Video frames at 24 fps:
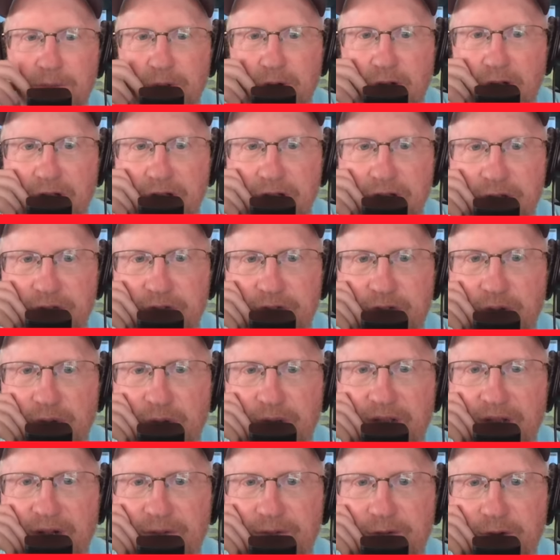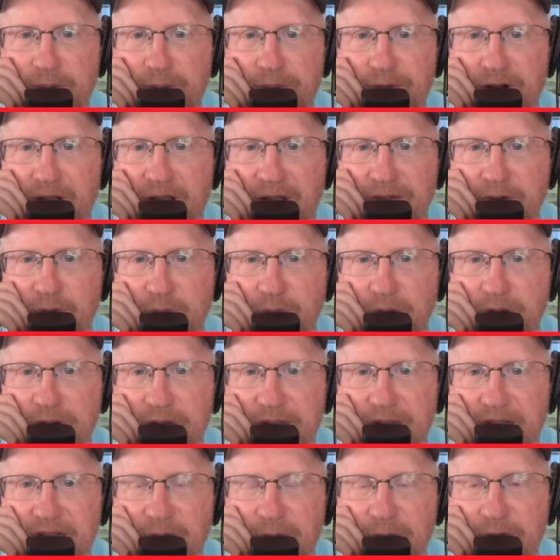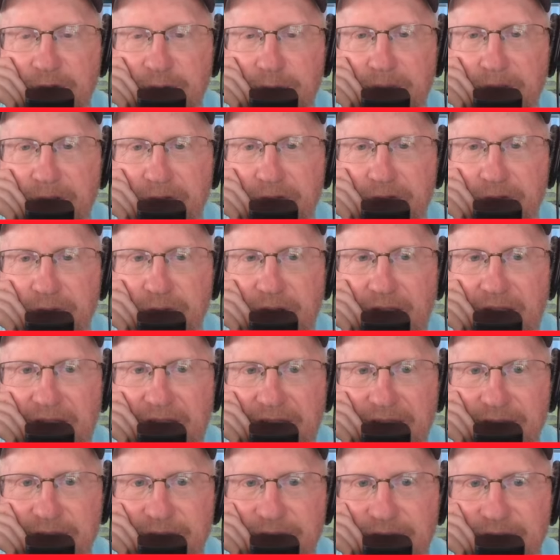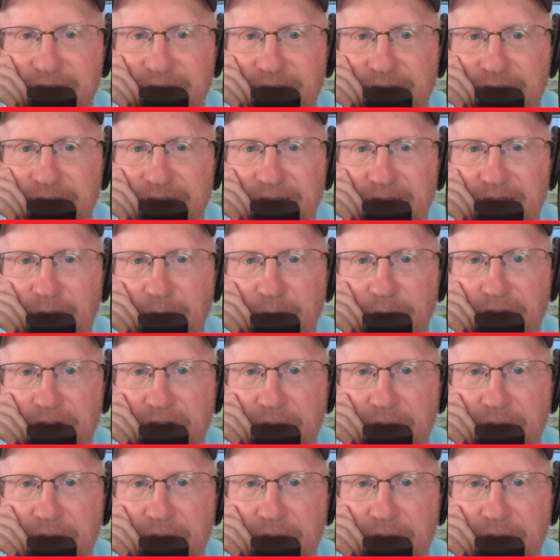Broncos going out for a private workout with Spencer Rattler. I would